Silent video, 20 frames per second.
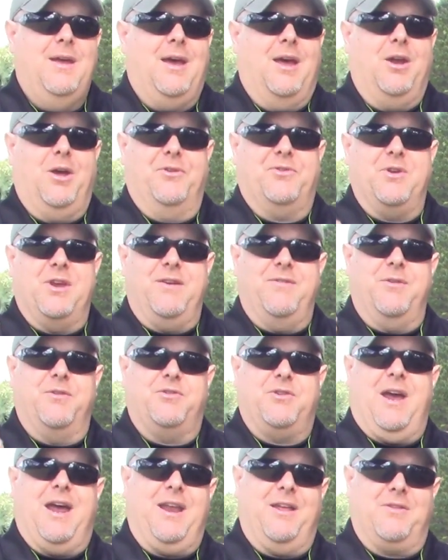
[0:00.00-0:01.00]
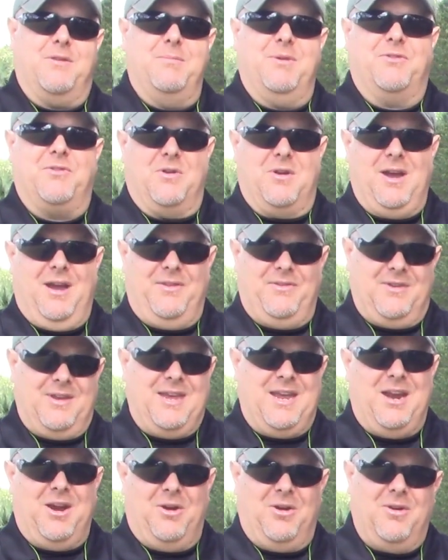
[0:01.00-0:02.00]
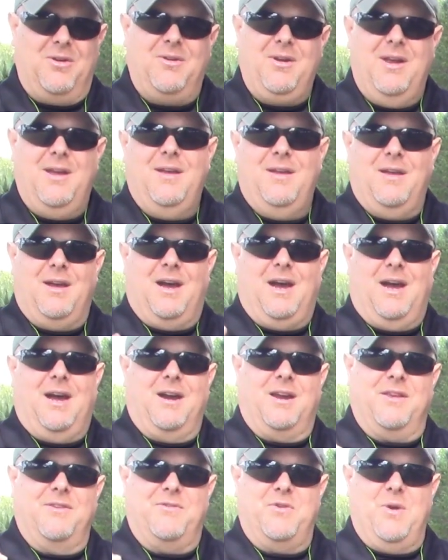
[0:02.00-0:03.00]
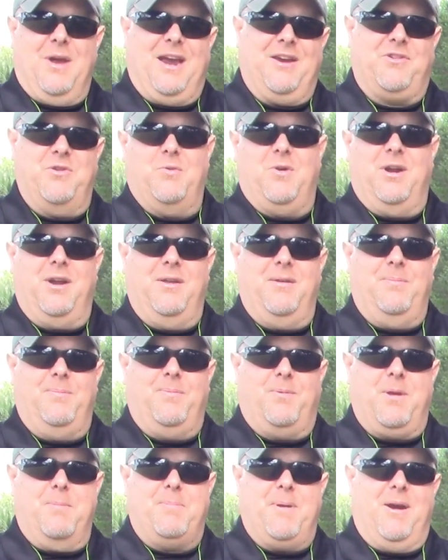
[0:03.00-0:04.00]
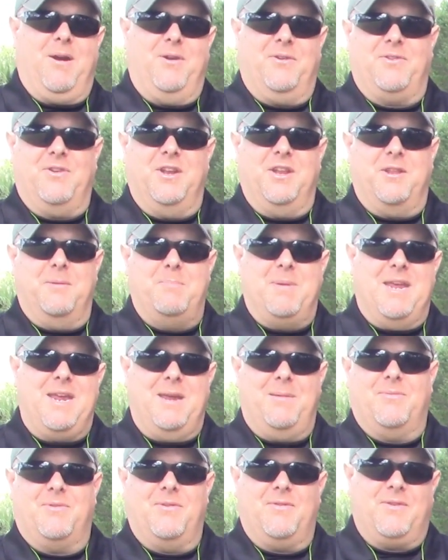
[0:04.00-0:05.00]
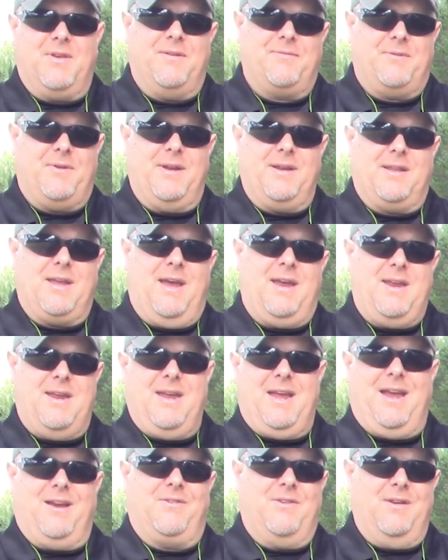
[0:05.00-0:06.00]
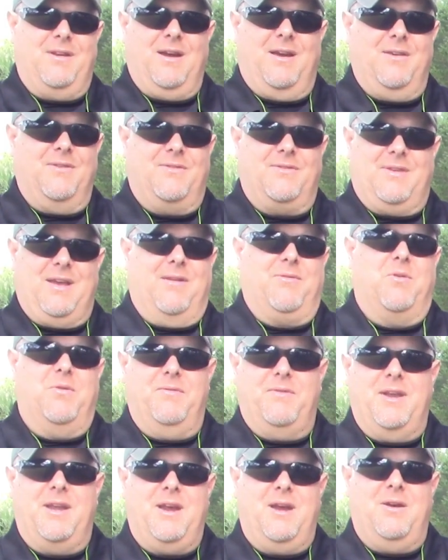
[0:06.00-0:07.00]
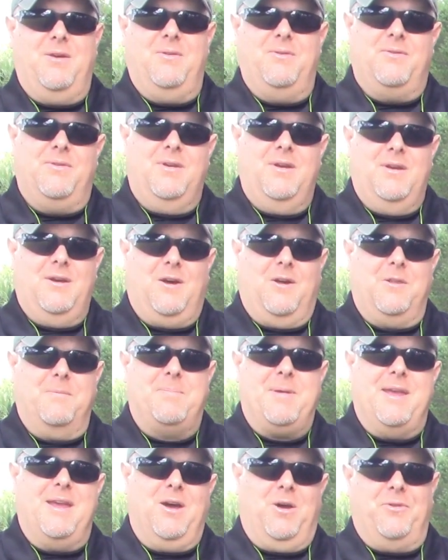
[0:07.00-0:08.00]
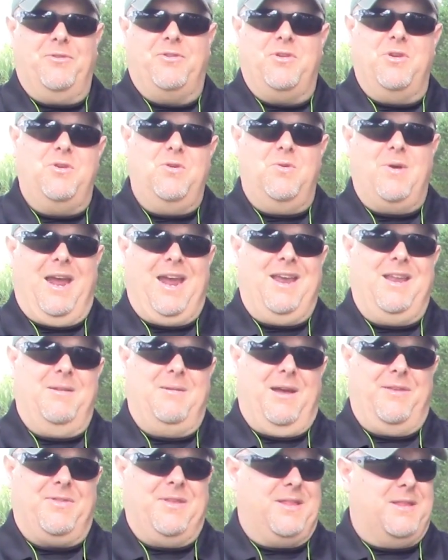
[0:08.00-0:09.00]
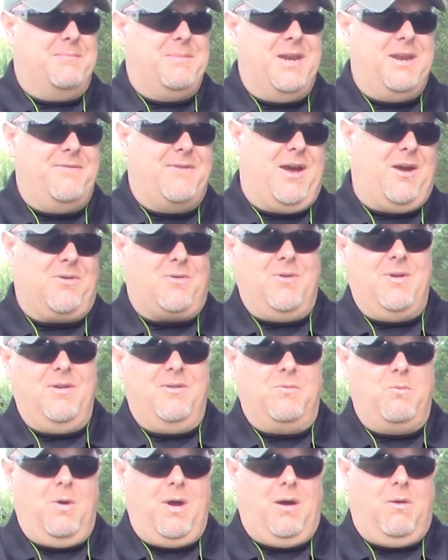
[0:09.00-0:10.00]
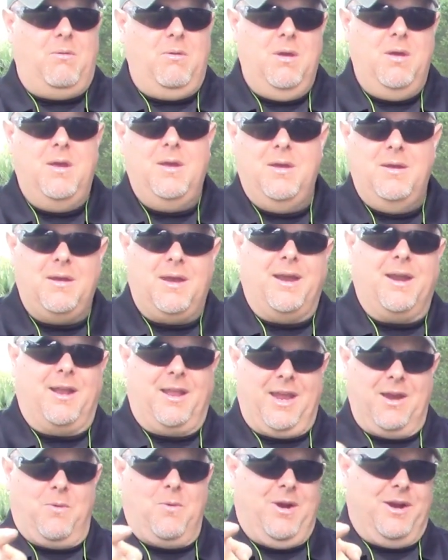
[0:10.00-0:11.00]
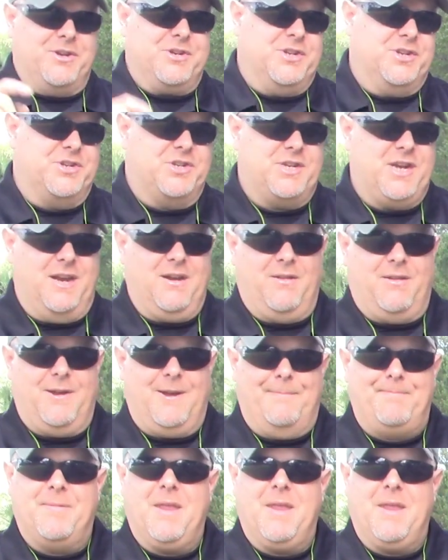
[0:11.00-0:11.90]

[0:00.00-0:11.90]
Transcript: And also give a shout out to Mr. Guns and Gear because uh, if you actually want a comparison of the beams and stuff like that, he actually does several videos on the PL2 and I think the Mini Valkyrie as well. And I like watching his channel a lot.